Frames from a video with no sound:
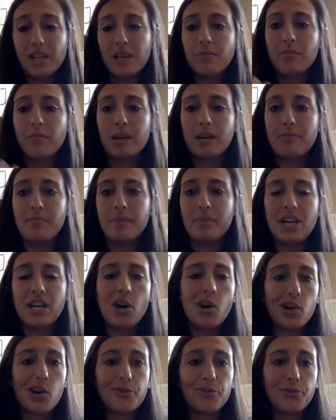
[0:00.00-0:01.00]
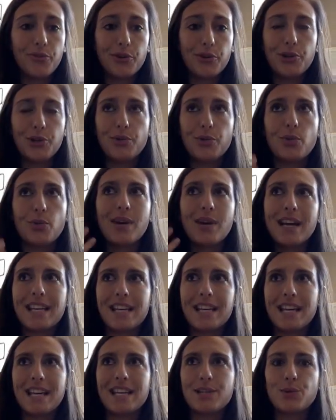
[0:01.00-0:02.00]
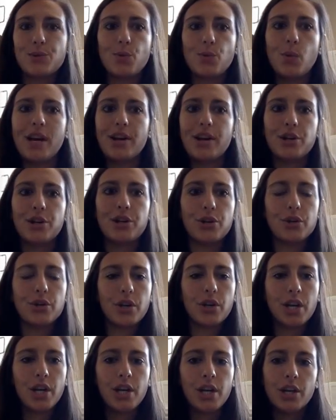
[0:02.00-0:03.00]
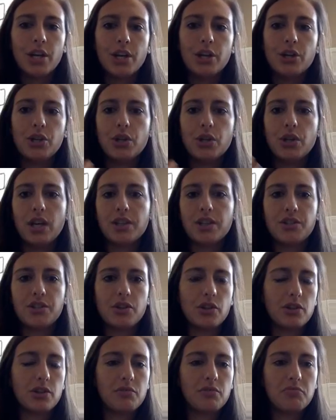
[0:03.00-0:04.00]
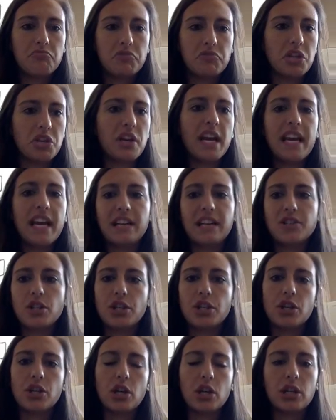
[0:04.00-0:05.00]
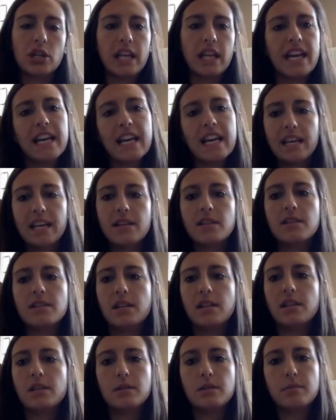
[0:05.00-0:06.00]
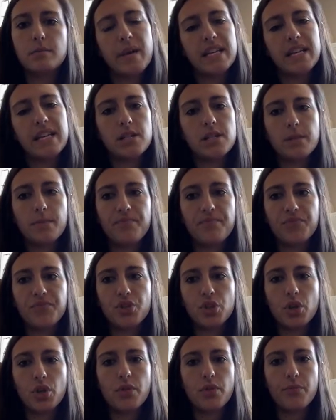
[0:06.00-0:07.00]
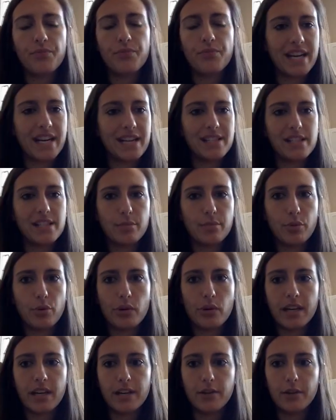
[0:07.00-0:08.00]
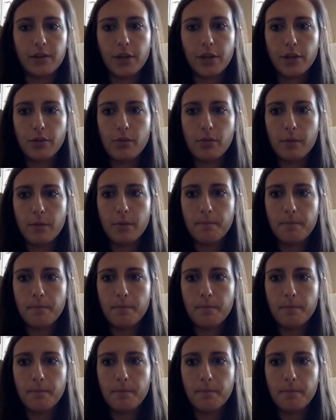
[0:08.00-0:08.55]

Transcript: It might be hard for you to recognize where your hand or your leg is in space. So that's the parietal lobe.